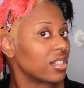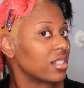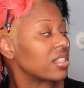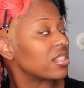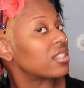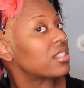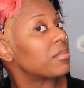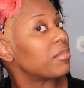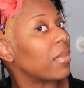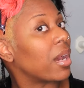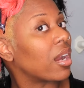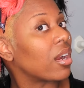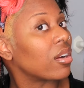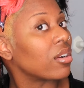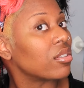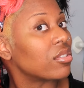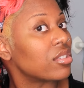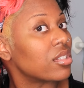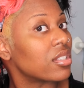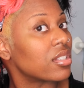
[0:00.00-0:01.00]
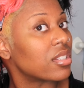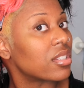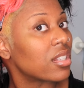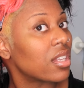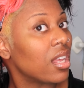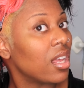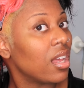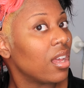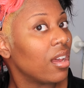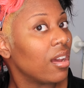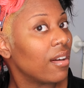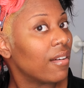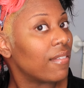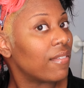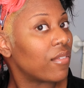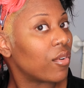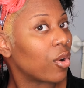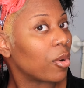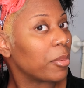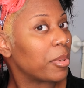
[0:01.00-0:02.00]
just, my curls just
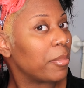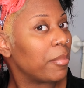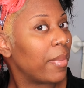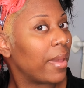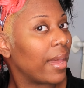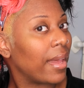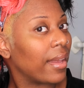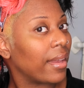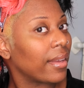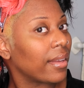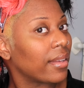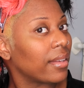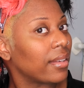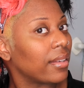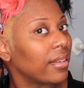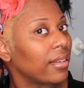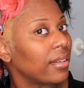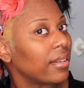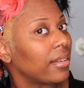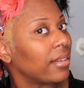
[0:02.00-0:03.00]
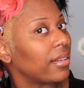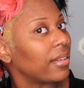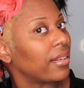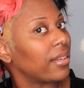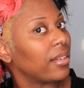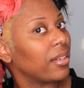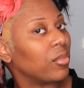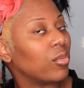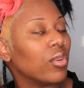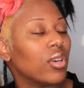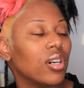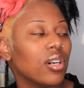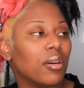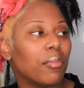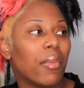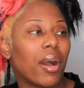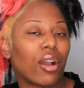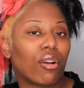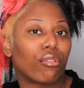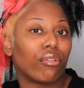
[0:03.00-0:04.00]
forming back. Well,
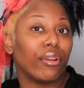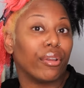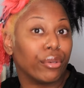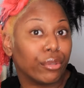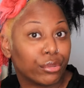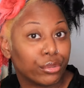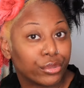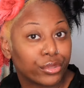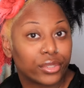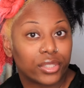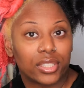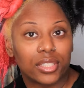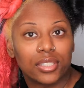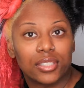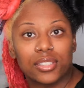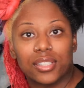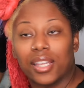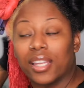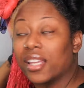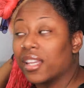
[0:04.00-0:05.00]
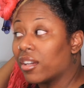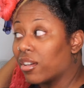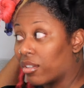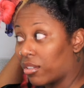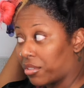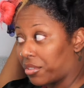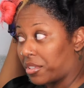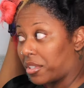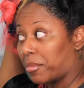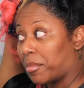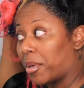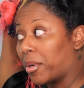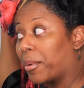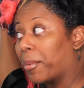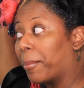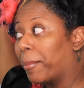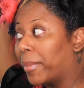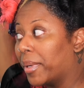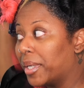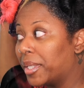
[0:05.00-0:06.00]
my crinkles, cause they ain't curls no more,
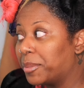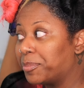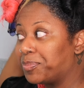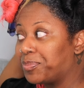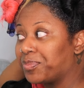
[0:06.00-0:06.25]
but